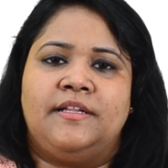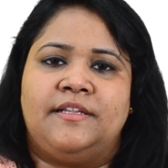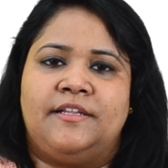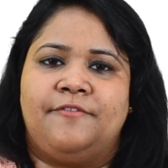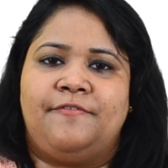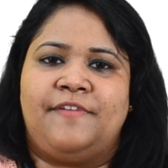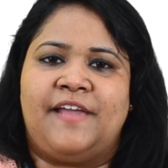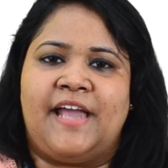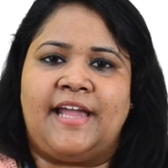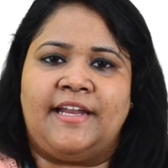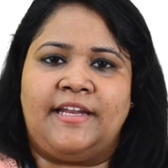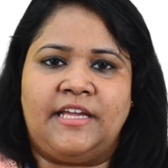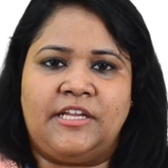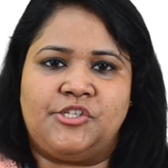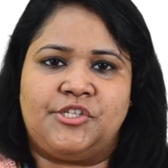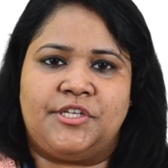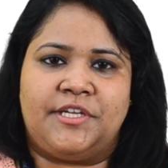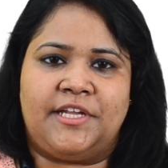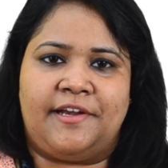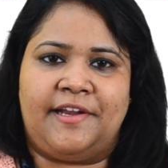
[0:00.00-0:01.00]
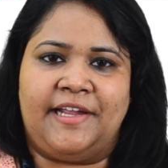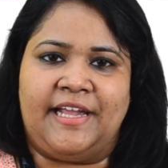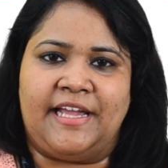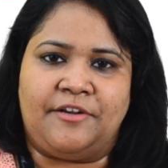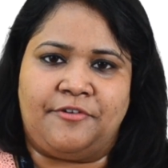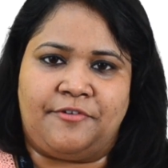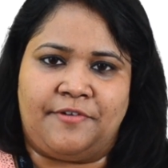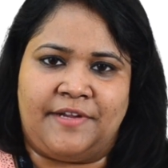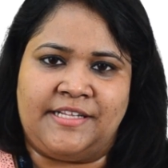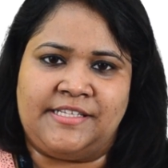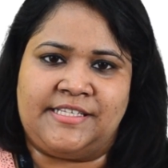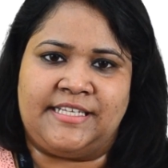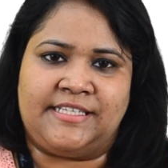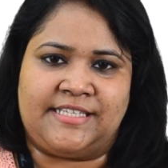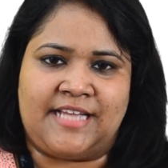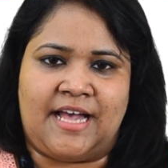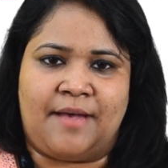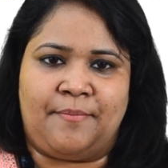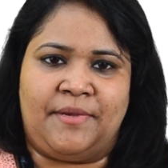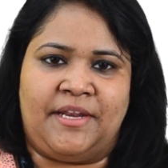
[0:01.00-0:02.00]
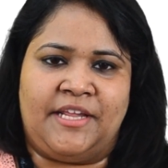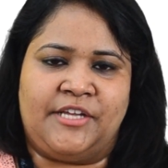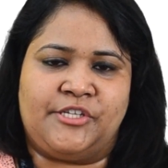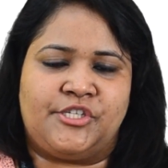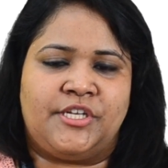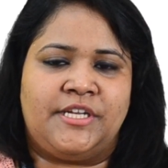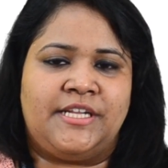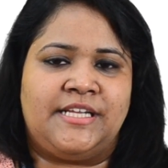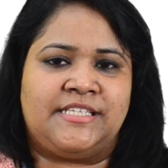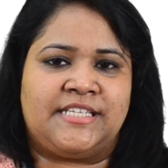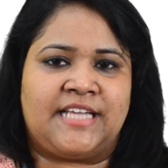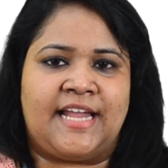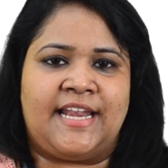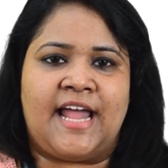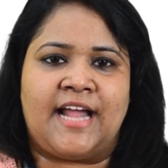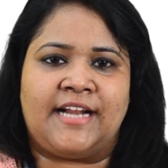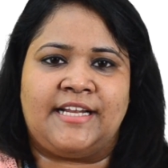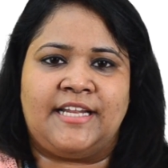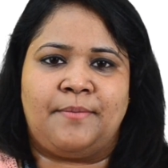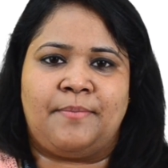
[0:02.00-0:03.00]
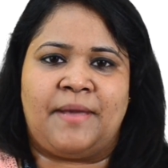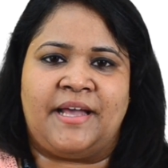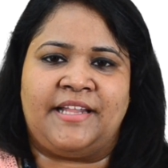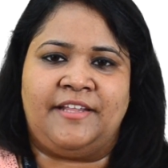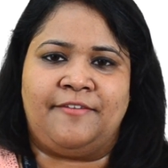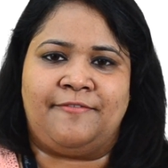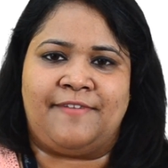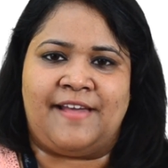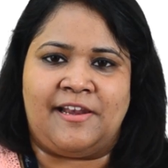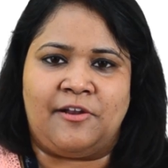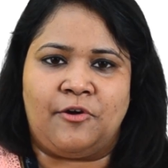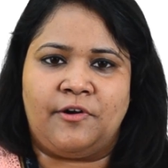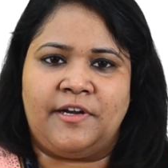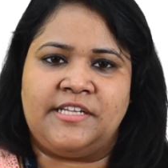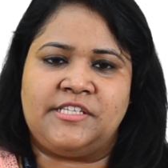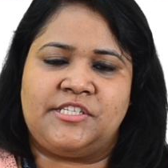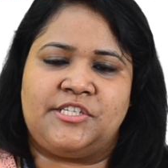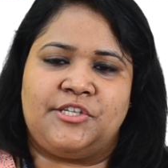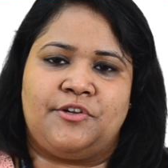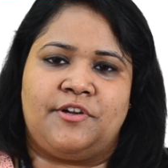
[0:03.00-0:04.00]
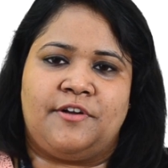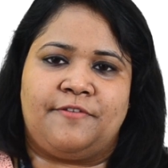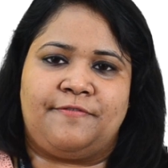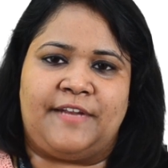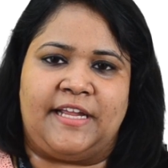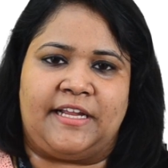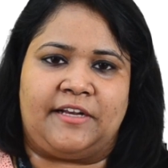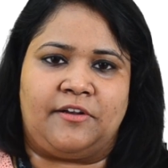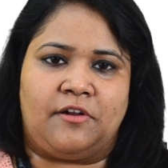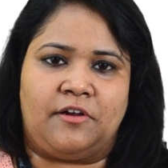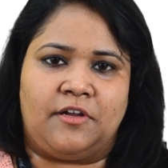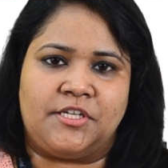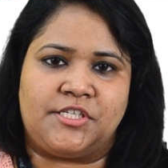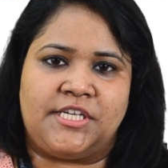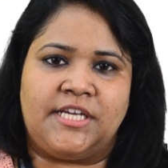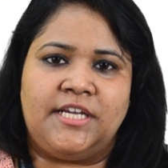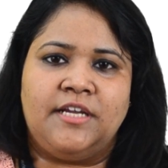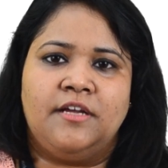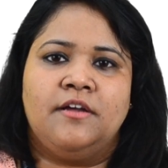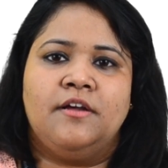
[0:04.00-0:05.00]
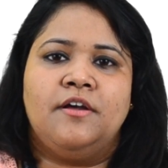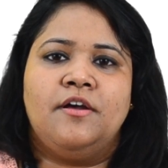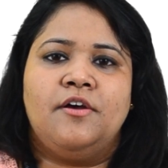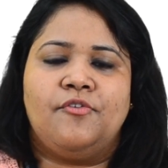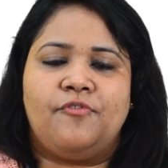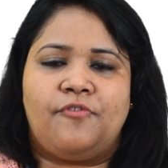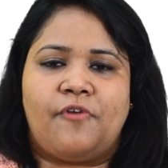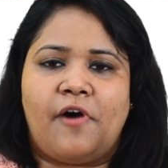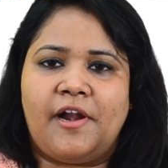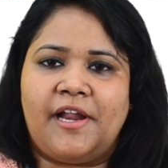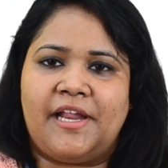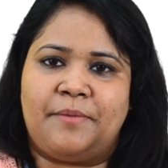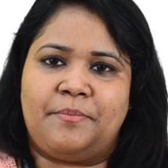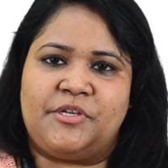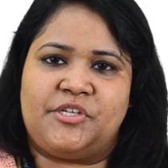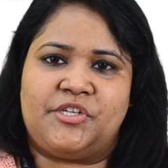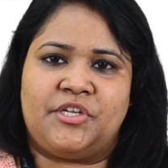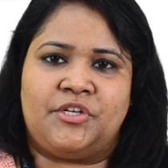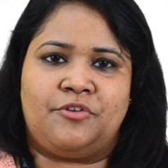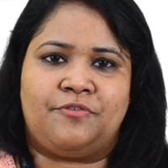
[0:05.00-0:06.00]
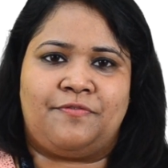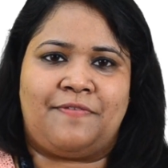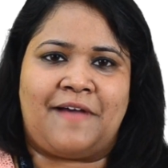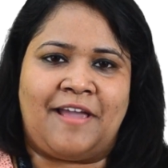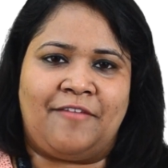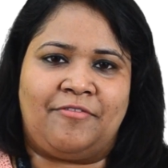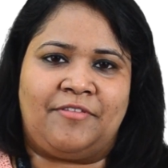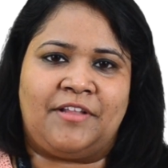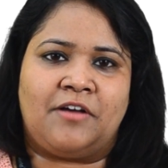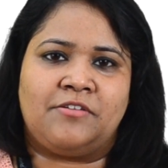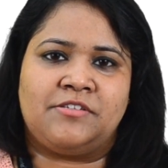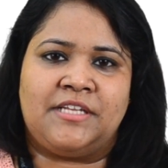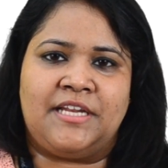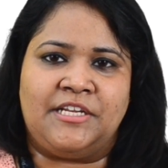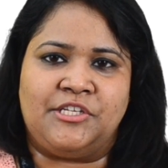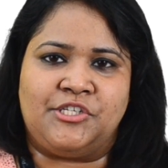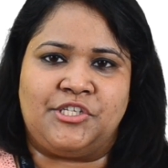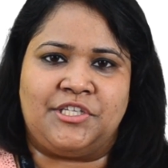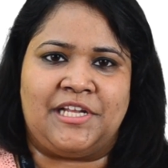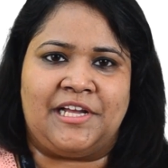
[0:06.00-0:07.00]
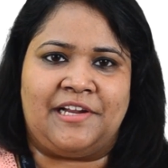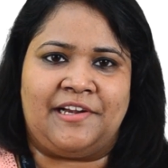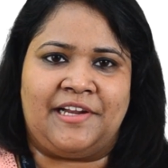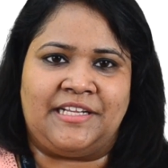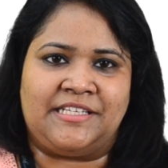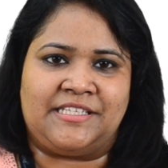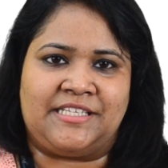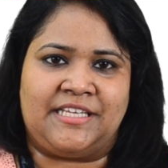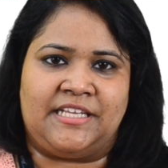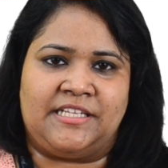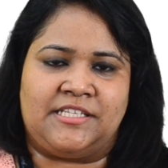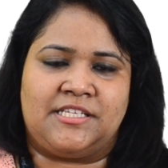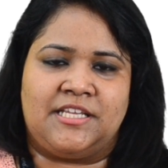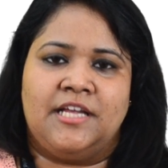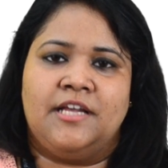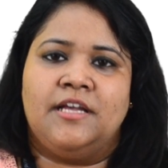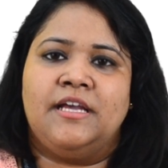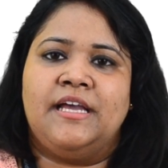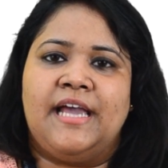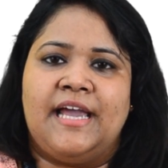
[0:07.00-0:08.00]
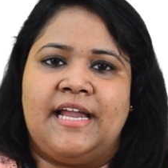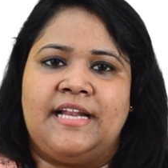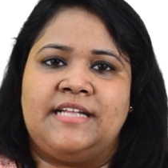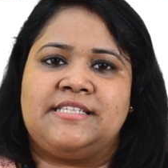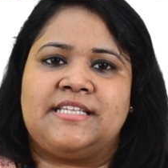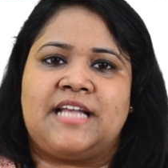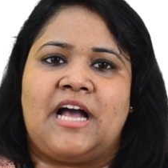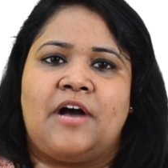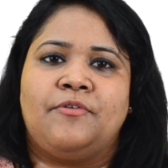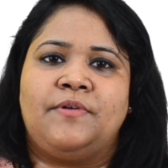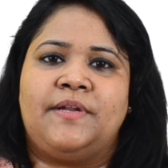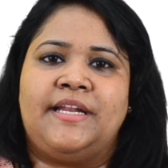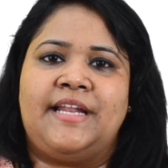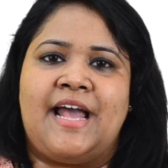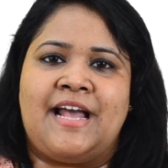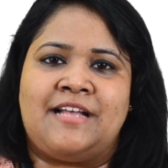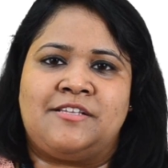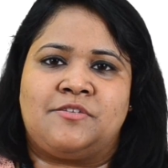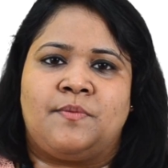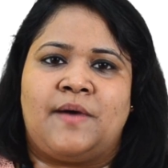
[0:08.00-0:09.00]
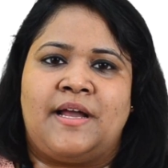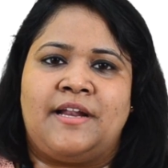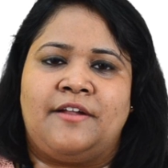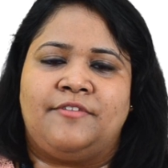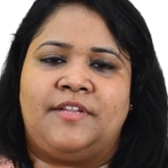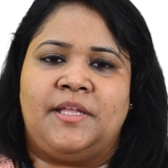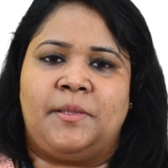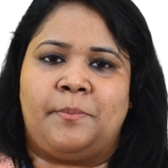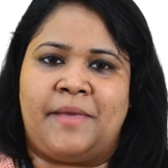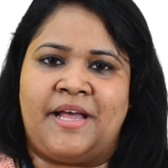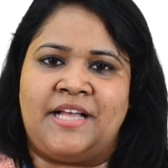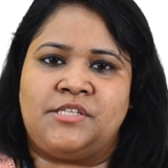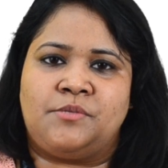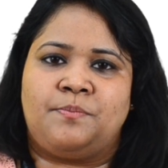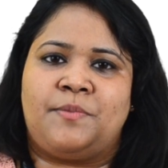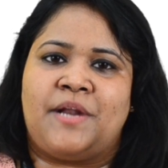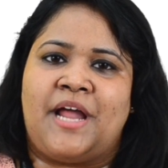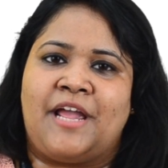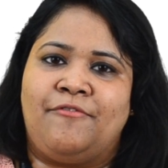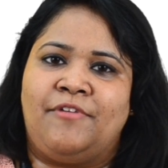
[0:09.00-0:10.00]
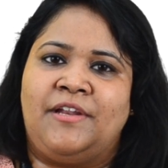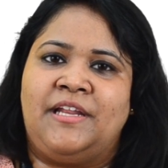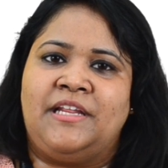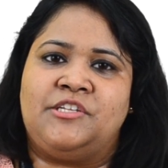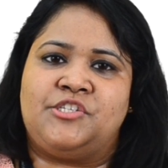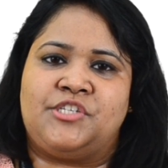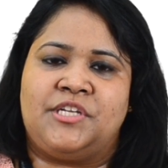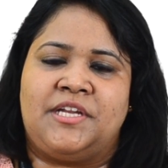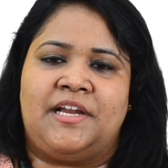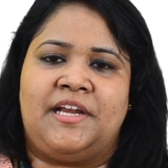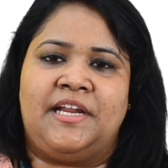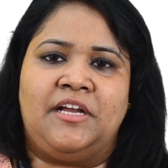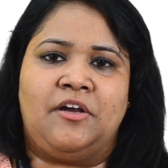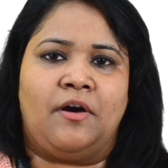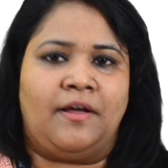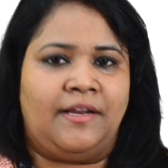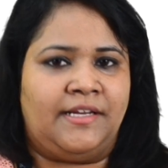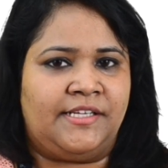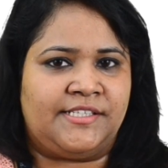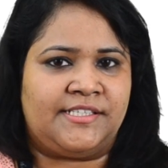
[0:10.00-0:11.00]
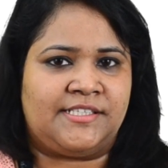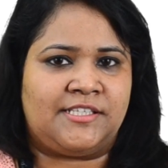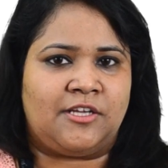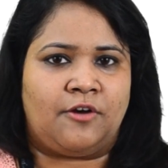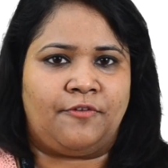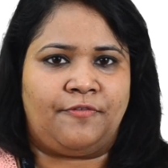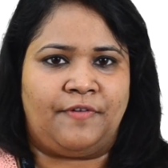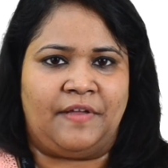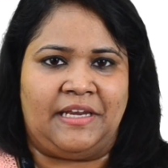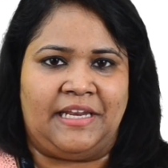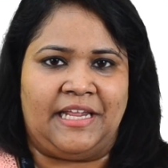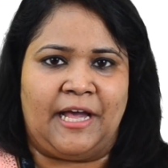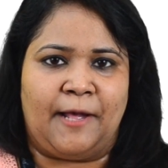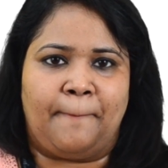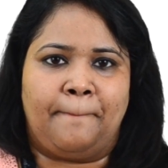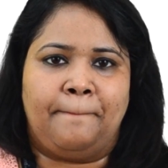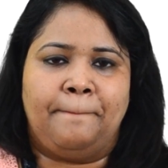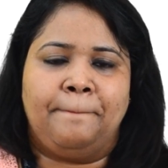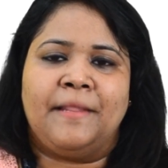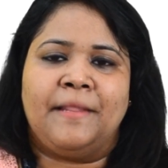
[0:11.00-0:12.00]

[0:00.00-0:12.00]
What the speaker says: The VITEEE engineering entrance examination is conducted by the Vellore Institute of Technology for admission to 5,000 engineering seats. It is counted as one of the best private engineering colleges of India.